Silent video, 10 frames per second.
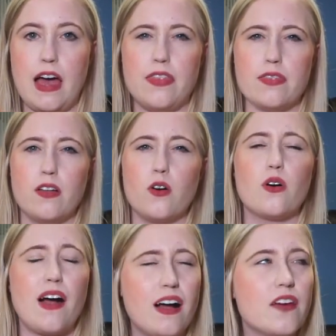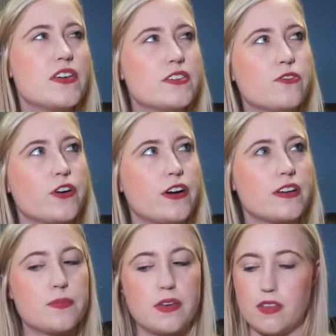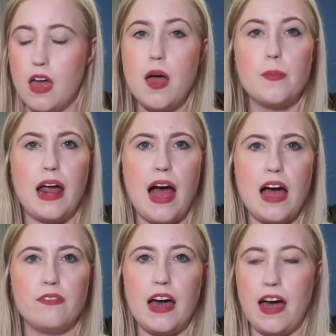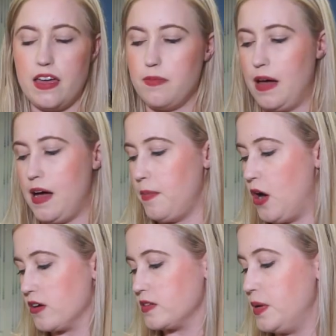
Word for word: I or I got this for Christmas, but I have that in my box.